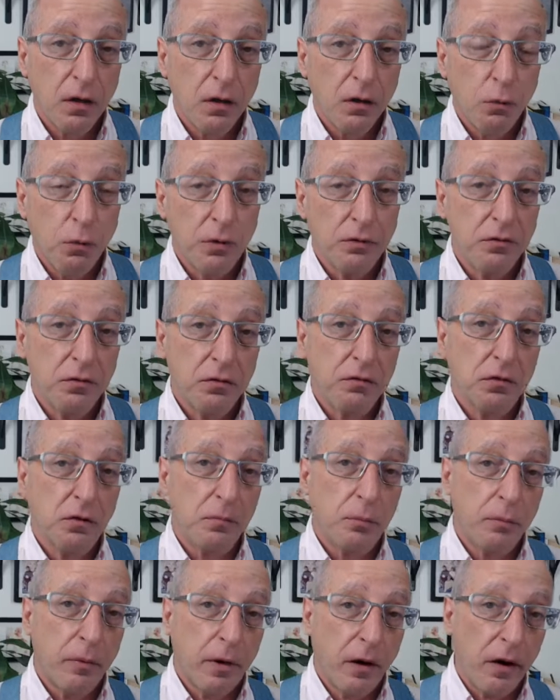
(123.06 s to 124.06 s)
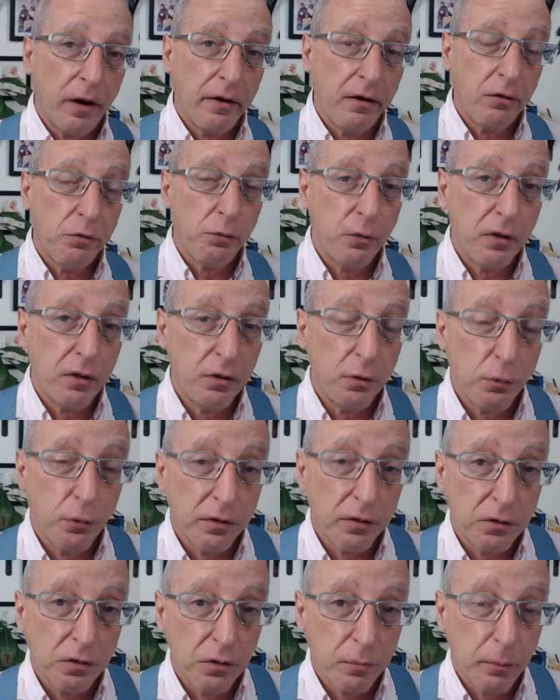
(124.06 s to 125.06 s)
which is combined
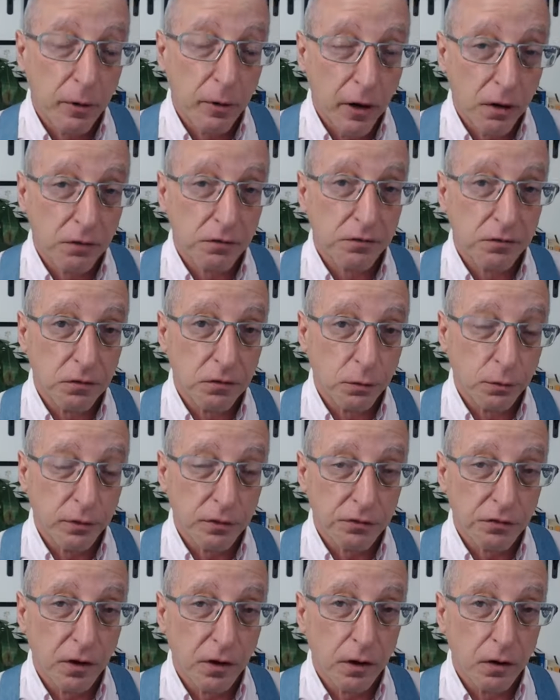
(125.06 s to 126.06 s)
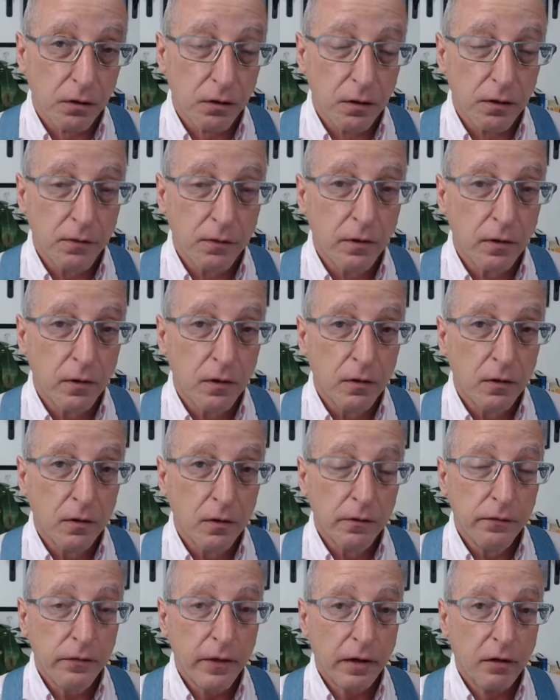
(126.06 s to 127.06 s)
with your personal return.
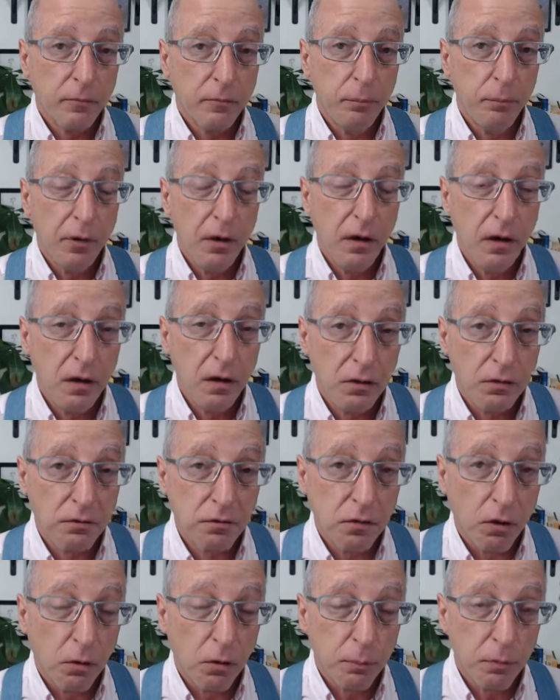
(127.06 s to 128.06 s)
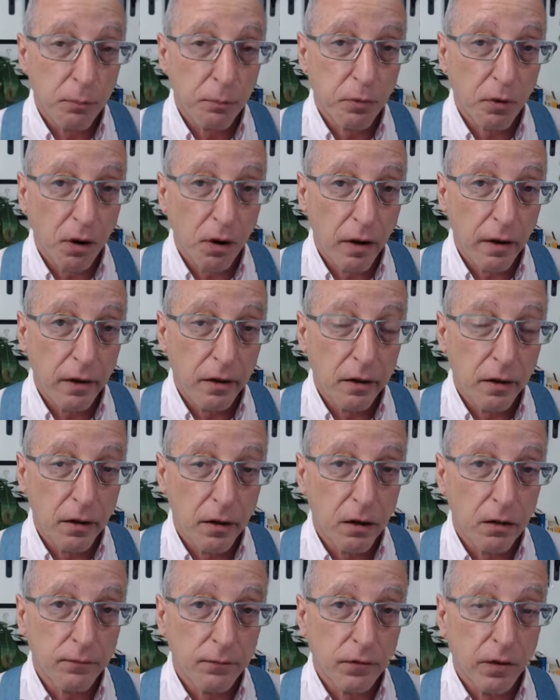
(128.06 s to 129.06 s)
Now, being a sole
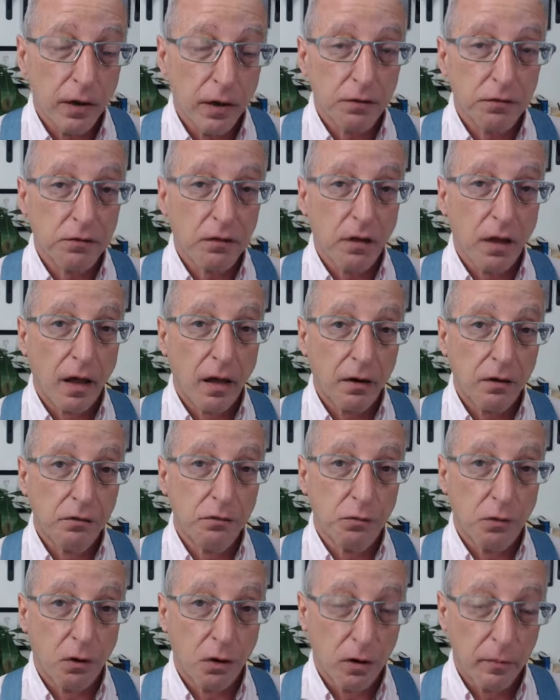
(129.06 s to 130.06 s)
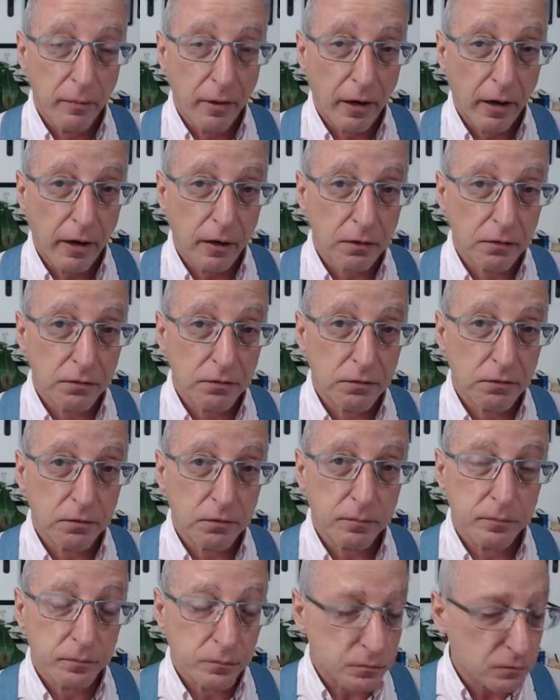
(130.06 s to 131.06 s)
proprietor has a lot of drawbacks.
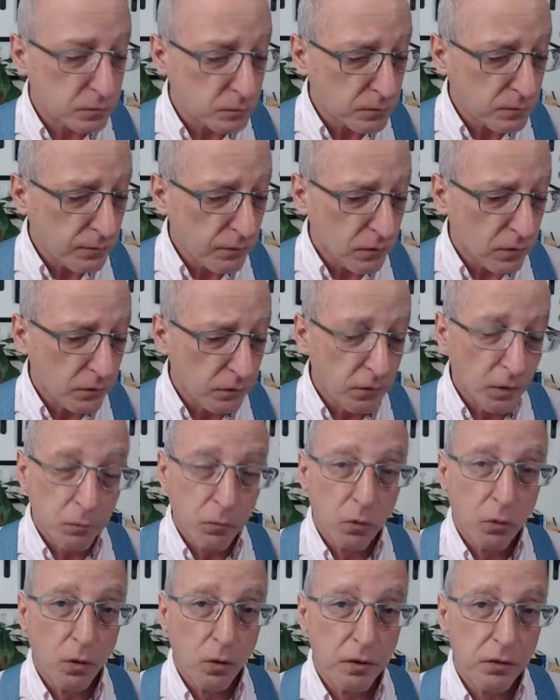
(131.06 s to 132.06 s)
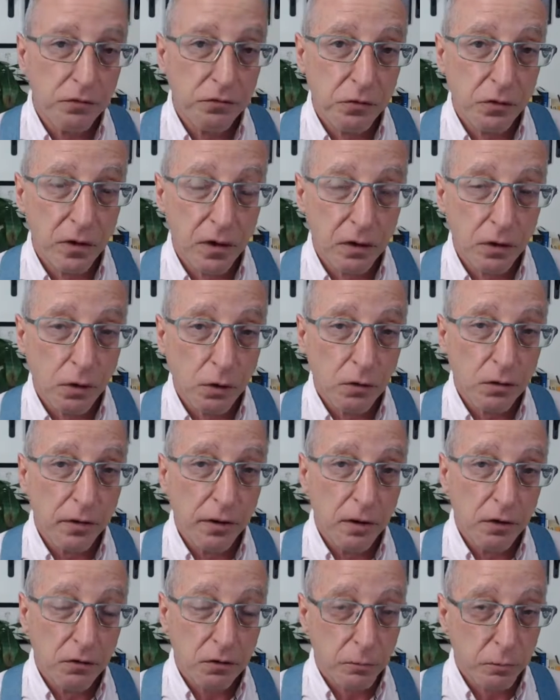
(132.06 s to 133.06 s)
Number one is you get no
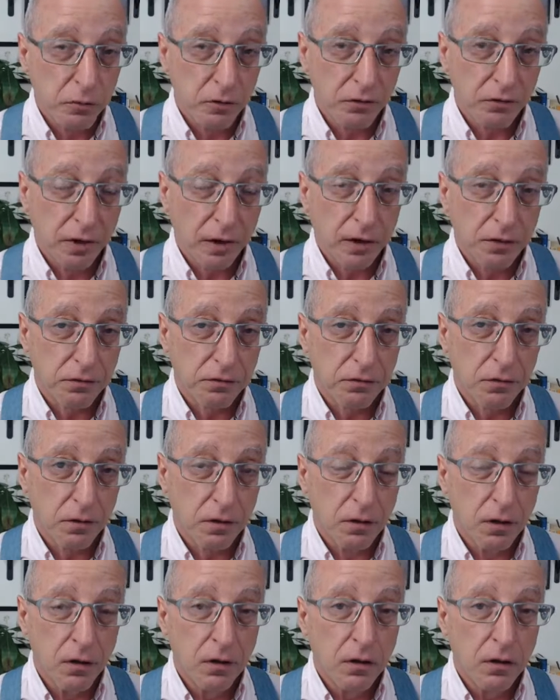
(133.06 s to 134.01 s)
legal protection.